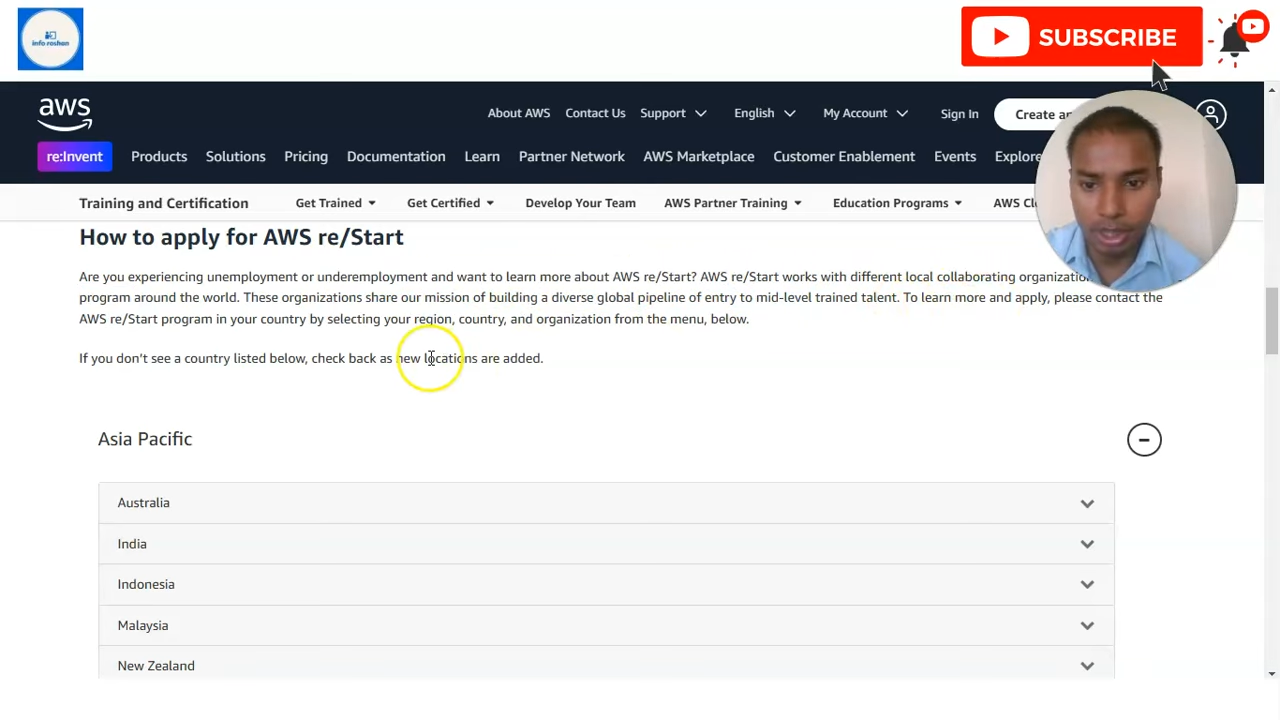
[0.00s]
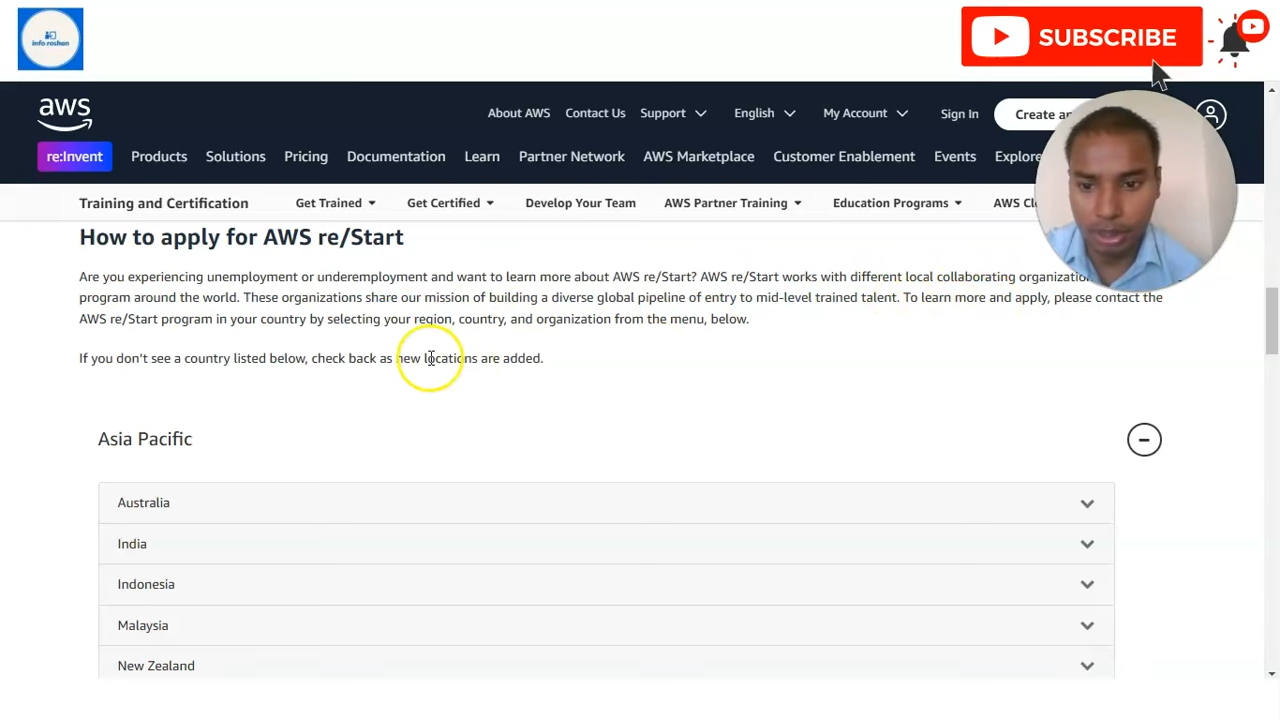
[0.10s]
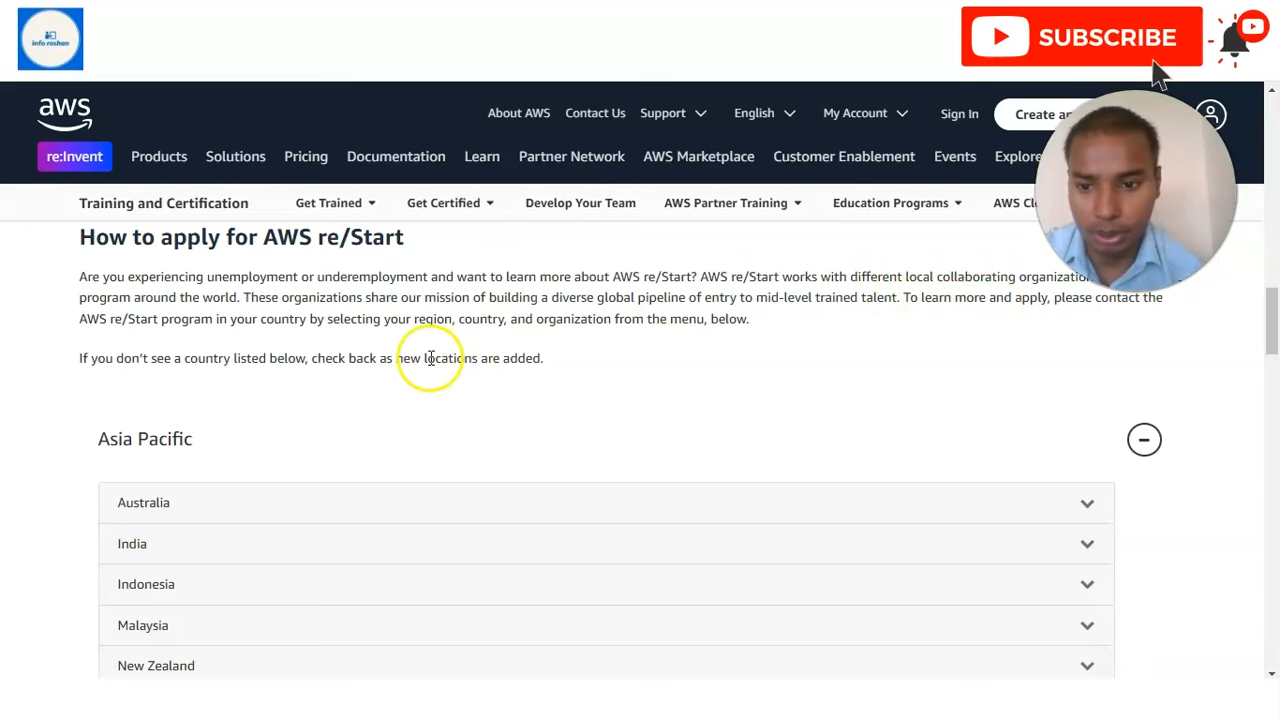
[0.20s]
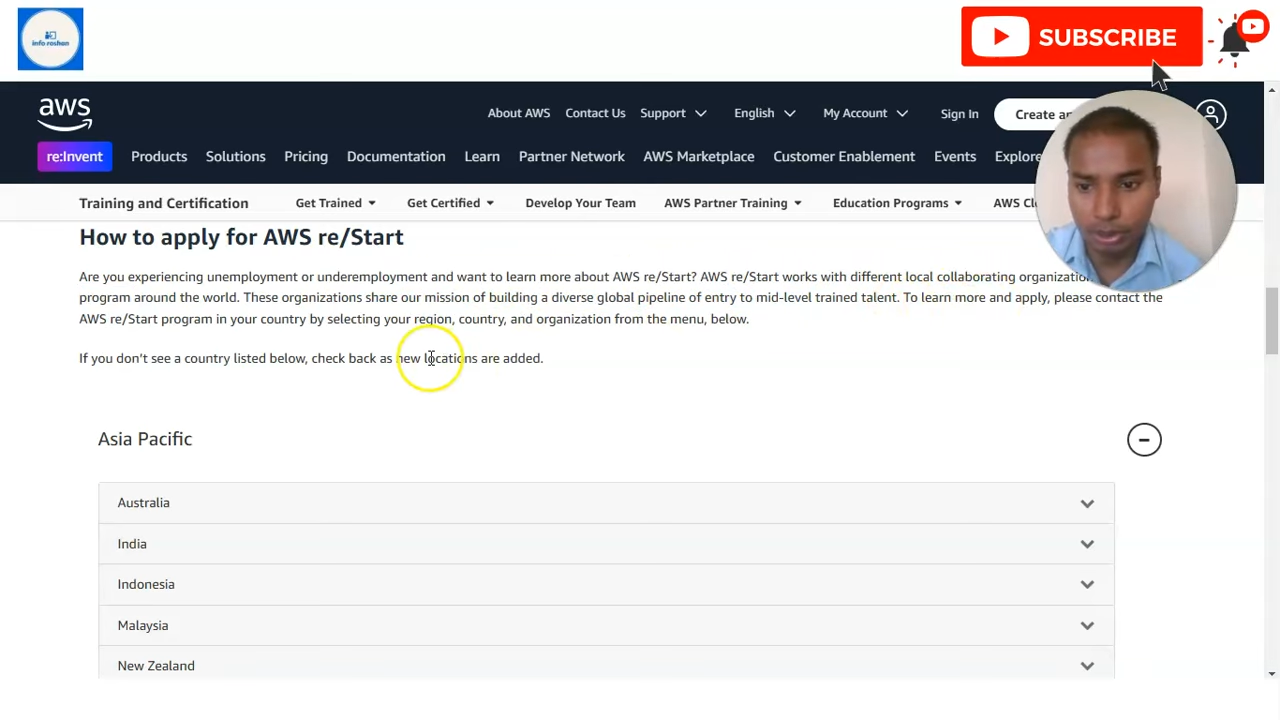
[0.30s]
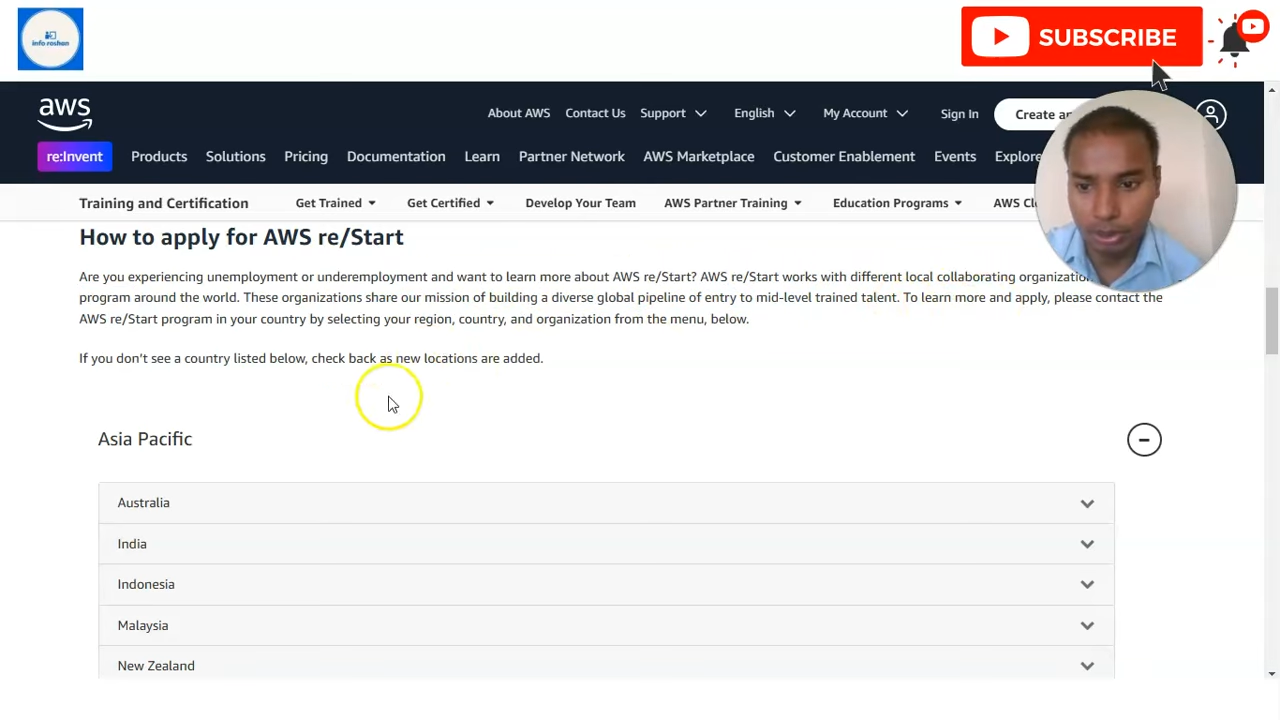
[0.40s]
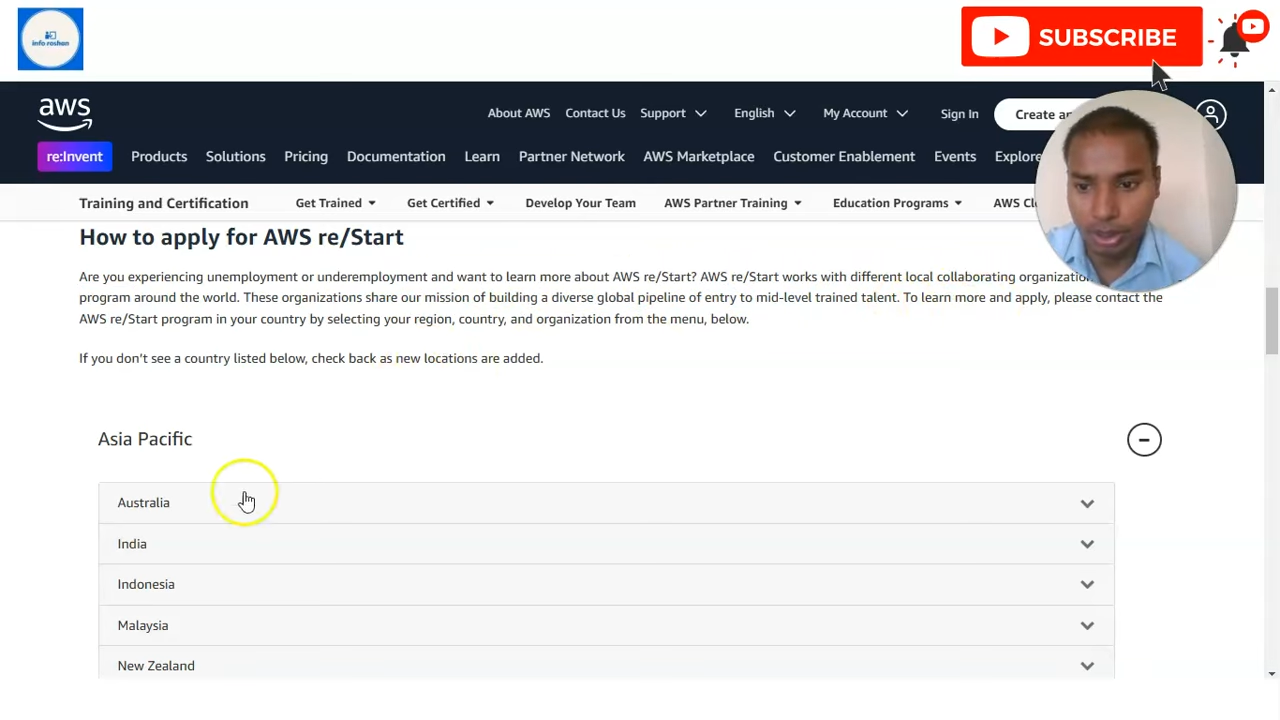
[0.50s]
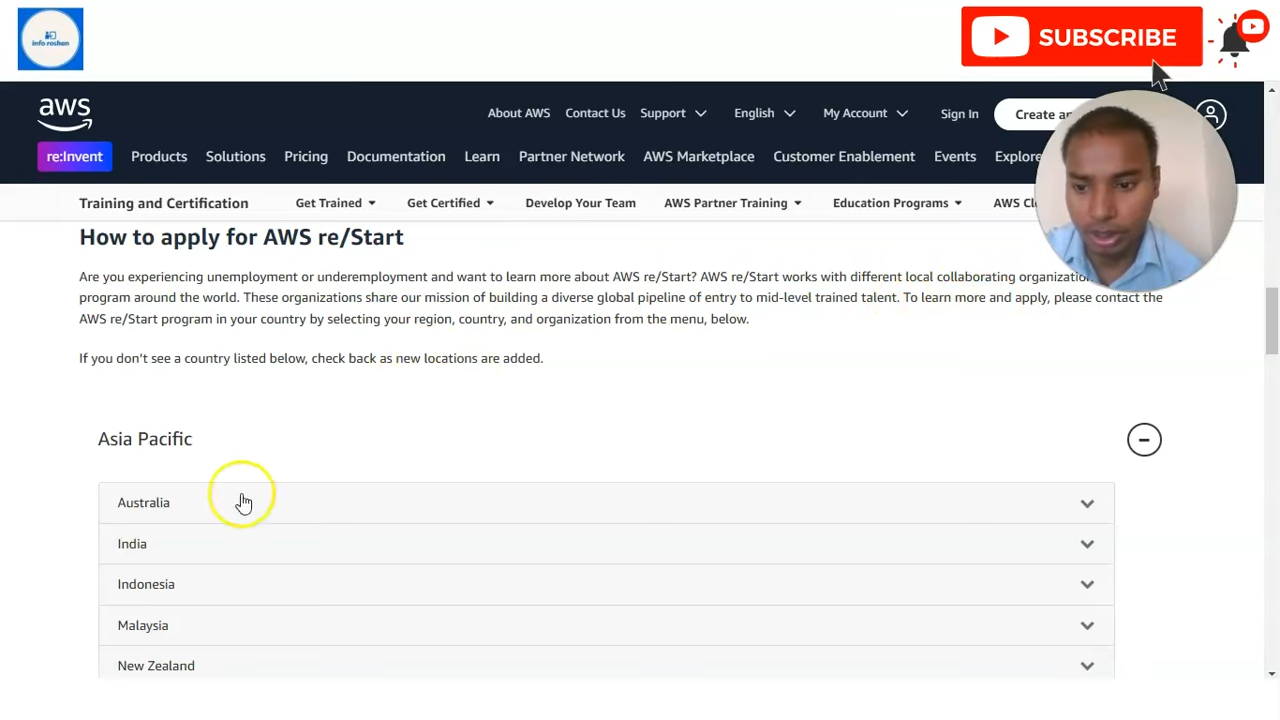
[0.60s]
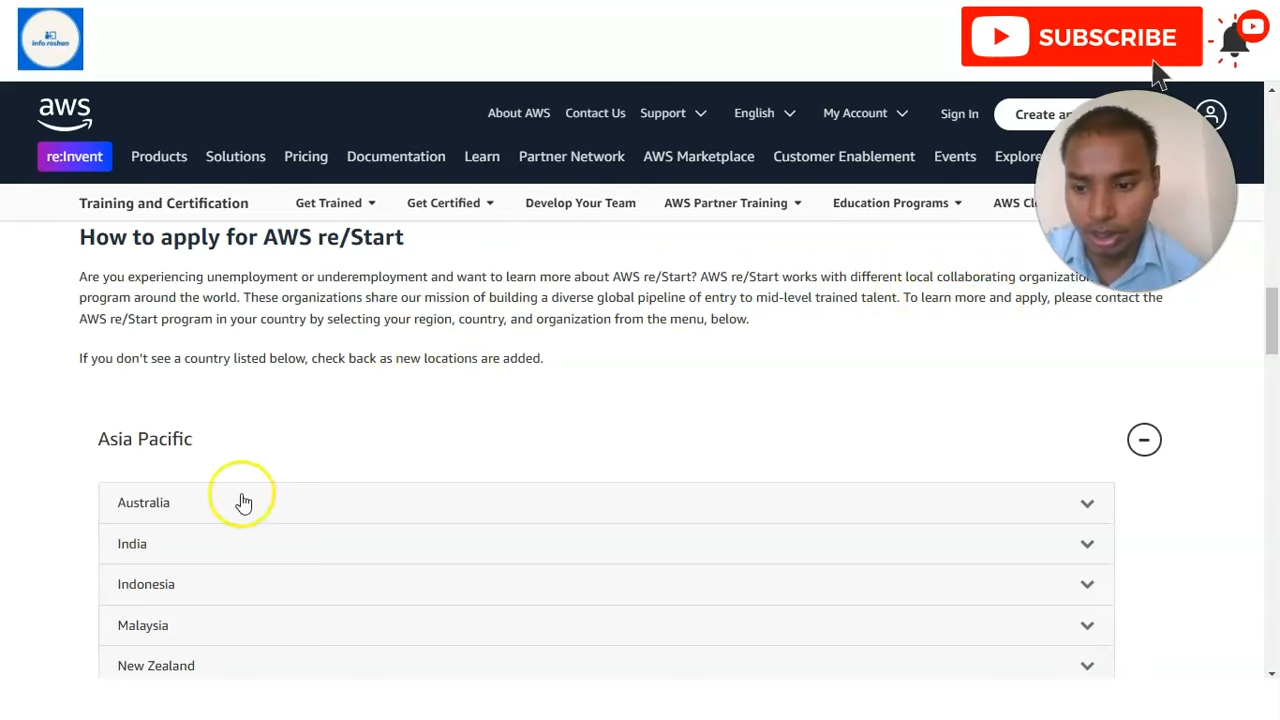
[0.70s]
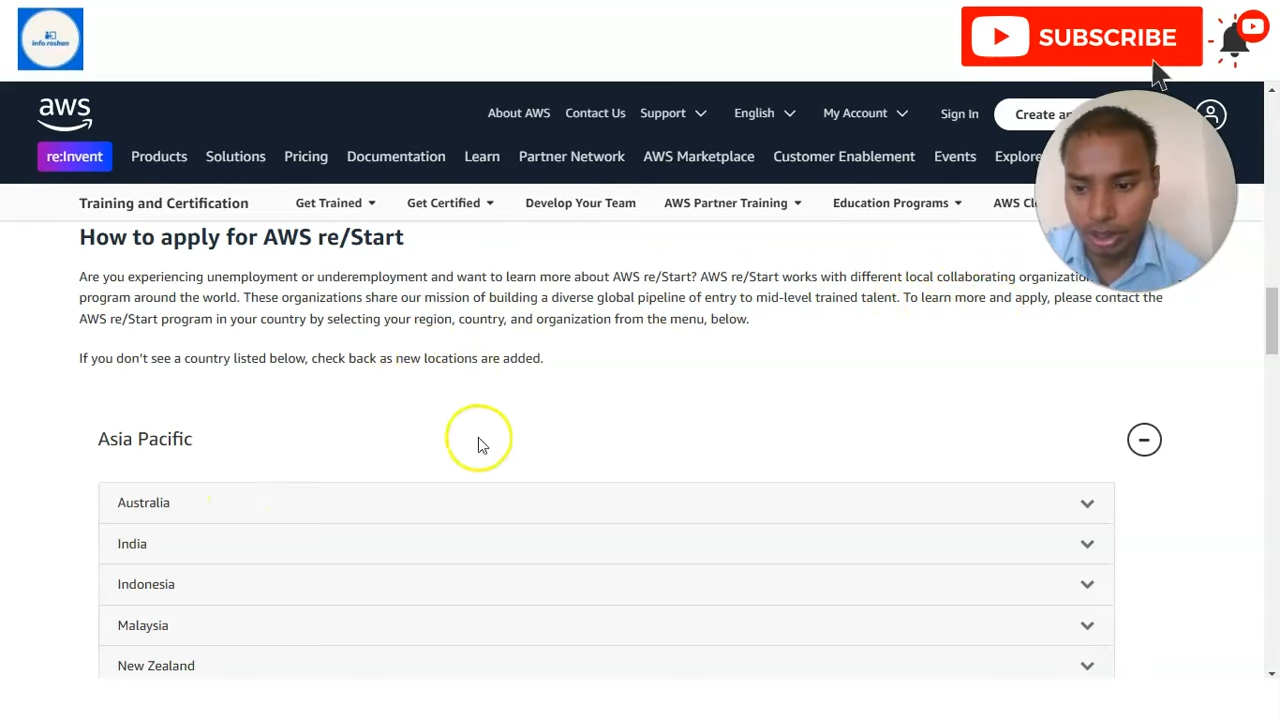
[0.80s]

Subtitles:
using the